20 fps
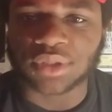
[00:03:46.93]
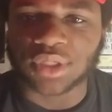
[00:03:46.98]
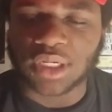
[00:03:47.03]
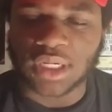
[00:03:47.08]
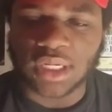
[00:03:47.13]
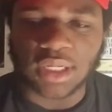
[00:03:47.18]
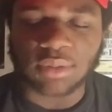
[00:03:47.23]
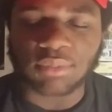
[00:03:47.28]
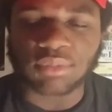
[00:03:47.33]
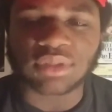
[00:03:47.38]

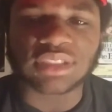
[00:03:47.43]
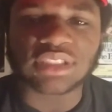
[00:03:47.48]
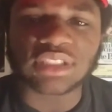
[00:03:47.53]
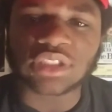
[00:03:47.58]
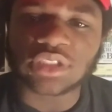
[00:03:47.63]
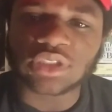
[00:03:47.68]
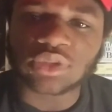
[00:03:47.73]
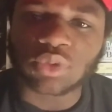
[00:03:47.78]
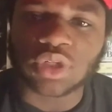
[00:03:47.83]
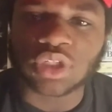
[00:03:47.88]
It was
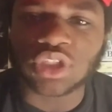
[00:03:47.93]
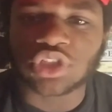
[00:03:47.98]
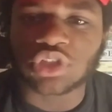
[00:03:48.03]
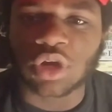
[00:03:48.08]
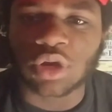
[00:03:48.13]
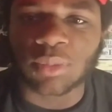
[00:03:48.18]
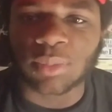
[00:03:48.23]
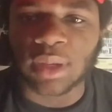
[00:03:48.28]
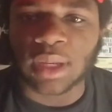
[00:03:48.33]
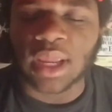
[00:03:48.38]
sort of
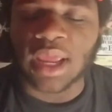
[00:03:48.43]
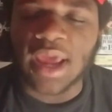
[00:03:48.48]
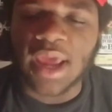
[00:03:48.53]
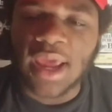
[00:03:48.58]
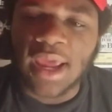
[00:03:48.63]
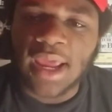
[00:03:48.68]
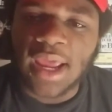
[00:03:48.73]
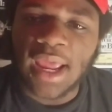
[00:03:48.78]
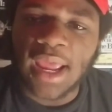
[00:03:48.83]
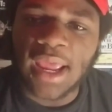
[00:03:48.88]
charming,
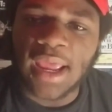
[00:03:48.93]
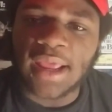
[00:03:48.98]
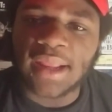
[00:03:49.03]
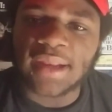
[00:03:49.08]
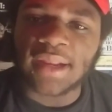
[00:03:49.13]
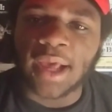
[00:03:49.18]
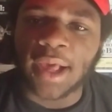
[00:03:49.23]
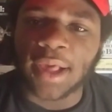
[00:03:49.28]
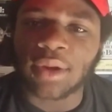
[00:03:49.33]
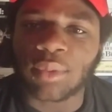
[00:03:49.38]

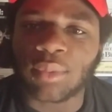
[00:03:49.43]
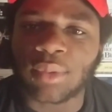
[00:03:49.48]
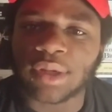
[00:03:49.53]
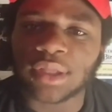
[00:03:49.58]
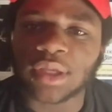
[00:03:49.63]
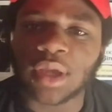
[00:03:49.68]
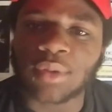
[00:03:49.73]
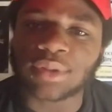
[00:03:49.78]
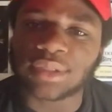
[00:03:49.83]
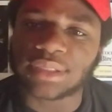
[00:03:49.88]
and I don't want
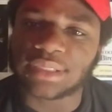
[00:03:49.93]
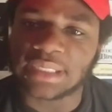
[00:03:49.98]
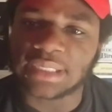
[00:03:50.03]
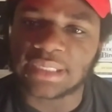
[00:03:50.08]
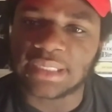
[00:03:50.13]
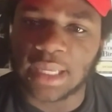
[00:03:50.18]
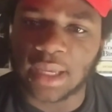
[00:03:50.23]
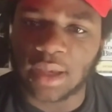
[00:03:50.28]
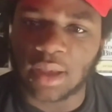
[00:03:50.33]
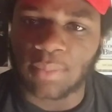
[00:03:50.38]
to go in
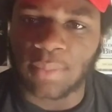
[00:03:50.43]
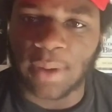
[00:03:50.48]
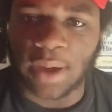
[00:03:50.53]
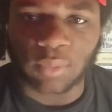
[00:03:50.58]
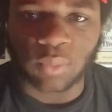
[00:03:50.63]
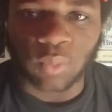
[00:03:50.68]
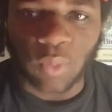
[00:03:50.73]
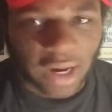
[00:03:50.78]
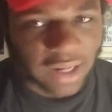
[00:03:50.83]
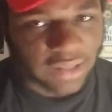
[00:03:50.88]
detail
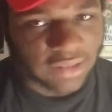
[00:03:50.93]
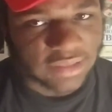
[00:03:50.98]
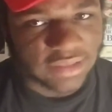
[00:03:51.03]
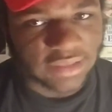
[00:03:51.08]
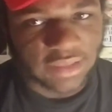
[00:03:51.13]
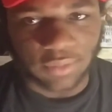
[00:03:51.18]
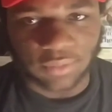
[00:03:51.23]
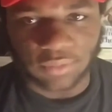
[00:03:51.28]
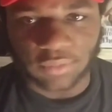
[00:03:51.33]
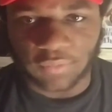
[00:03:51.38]
about why this
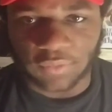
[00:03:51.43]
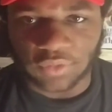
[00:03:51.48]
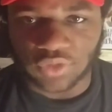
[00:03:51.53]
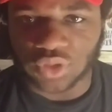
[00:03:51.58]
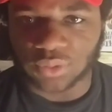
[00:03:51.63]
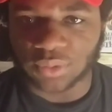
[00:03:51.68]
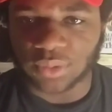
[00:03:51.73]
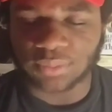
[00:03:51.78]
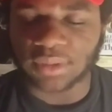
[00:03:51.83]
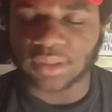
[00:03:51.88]
character felt
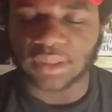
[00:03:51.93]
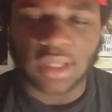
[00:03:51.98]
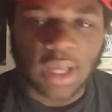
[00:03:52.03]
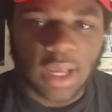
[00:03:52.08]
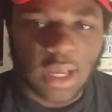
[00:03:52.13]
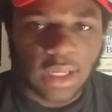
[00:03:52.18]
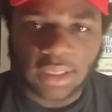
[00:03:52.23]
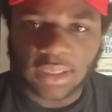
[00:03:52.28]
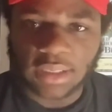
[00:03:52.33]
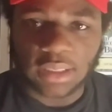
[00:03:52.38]
charming, but
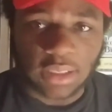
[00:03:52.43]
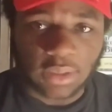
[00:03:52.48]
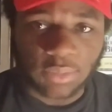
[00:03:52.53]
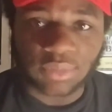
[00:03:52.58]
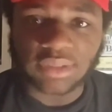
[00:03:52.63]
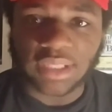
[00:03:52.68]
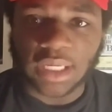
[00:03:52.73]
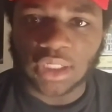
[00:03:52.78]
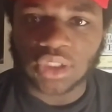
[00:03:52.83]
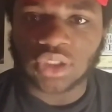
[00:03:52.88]
it
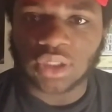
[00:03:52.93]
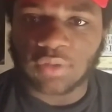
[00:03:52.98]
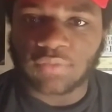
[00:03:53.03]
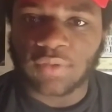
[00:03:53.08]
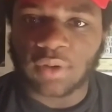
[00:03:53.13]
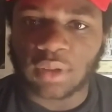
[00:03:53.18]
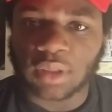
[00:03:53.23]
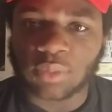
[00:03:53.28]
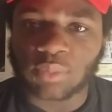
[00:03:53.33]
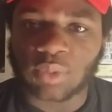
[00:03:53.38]
was actually
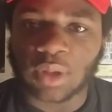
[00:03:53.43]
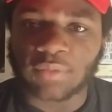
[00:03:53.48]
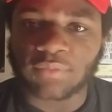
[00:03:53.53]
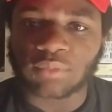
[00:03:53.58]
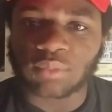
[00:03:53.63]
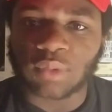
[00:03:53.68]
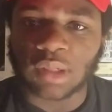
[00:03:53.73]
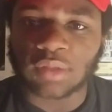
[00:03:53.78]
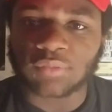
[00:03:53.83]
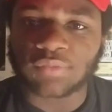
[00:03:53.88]
very
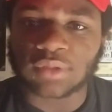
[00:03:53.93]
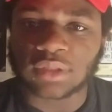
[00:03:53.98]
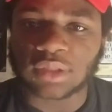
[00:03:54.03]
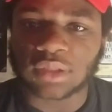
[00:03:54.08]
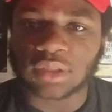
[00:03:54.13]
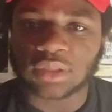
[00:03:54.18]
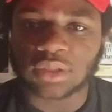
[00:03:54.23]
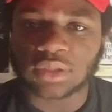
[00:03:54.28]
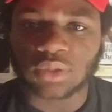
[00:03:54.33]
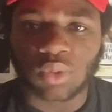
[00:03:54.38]
relevant to
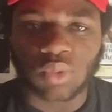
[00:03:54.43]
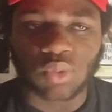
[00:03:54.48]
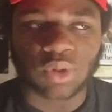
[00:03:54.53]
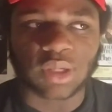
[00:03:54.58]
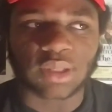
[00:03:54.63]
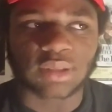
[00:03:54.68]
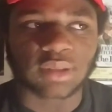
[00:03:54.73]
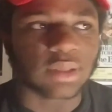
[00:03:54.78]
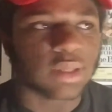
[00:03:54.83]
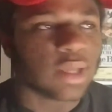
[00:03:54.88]
the
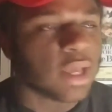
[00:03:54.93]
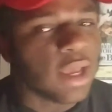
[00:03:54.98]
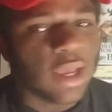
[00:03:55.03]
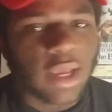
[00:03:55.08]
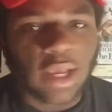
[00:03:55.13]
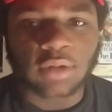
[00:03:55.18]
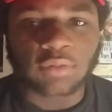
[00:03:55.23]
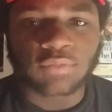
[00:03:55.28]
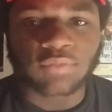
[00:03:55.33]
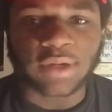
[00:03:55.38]
story and the
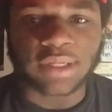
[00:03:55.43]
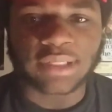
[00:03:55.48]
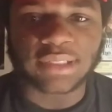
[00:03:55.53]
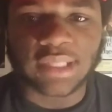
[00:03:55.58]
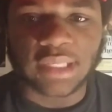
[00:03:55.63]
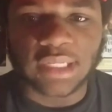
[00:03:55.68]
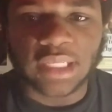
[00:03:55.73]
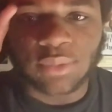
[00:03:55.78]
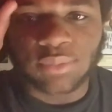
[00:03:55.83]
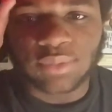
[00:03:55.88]
advice
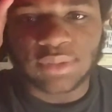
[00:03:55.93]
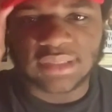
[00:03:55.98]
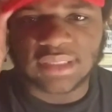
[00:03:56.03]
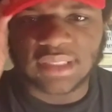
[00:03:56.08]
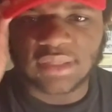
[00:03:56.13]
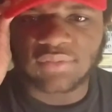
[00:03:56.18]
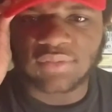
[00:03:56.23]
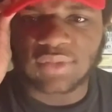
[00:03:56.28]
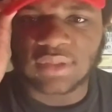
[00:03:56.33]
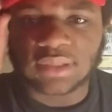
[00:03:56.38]
that he was
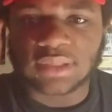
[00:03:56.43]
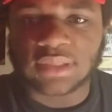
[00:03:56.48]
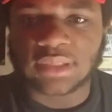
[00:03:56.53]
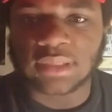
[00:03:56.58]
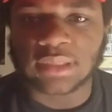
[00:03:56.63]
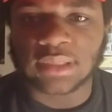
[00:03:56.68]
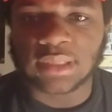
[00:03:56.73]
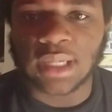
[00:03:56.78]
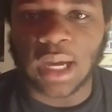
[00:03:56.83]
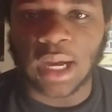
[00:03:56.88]
giving
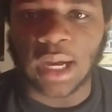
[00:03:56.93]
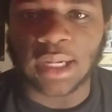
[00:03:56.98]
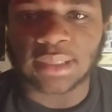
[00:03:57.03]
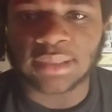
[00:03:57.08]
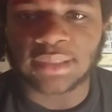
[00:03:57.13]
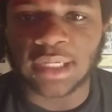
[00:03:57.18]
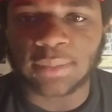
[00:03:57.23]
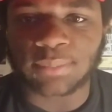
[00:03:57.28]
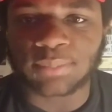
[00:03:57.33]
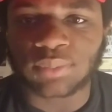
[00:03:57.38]
to
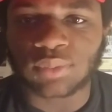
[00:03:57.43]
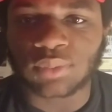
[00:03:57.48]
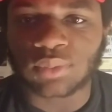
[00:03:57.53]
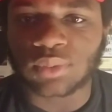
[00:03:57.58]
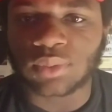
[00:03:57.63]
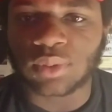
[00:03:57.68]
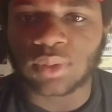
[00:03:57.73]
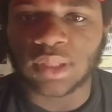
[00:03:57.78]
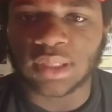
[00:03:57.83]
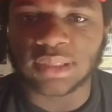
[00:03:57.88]

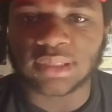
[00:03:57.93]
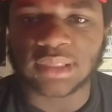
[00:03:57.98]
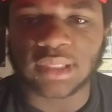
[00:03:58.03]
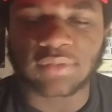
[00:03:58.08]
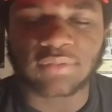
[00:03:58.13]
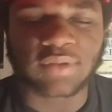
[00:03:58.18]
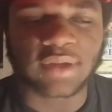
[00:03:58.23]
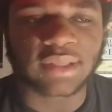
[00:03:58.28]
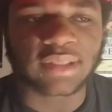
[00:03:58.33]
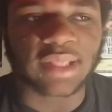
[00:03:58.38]
Deadpool and
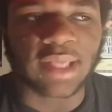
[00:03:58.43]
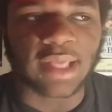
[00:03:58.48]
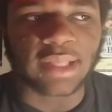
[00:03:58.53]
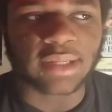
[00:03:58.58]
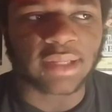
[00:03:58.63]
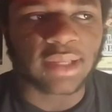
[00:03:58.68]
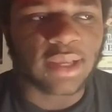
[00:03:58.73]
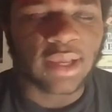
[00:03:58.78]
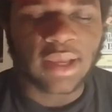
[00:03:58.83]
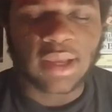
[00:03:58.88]
stuff like
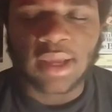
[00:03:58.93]
that.